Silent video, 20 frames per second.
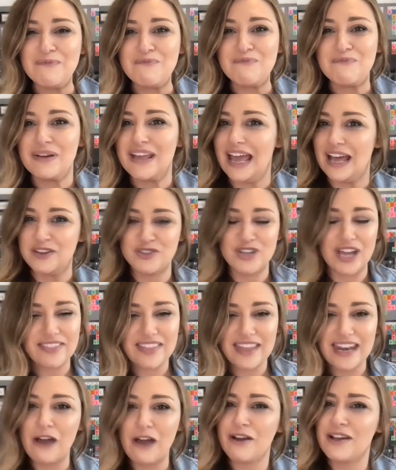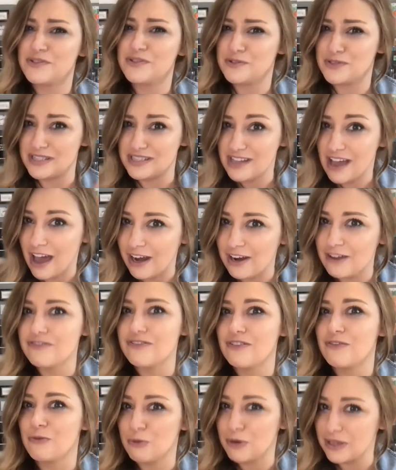But yeah, check that out because there's a ton of
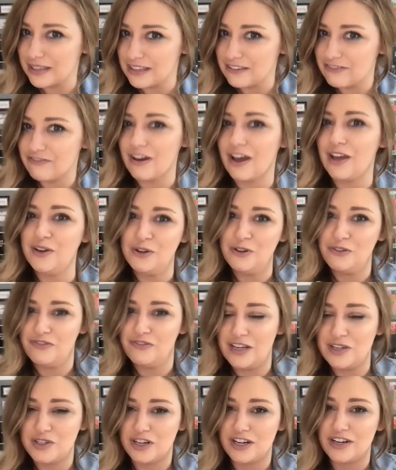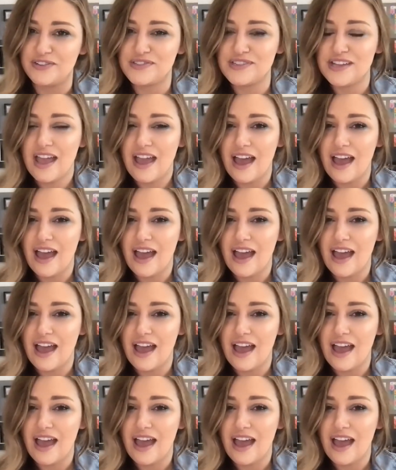really fun new features